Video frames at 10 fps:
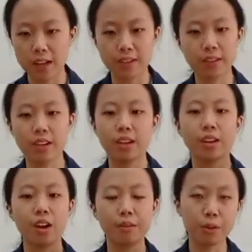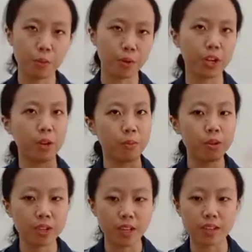asking, reworking,
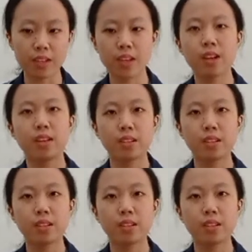presenting,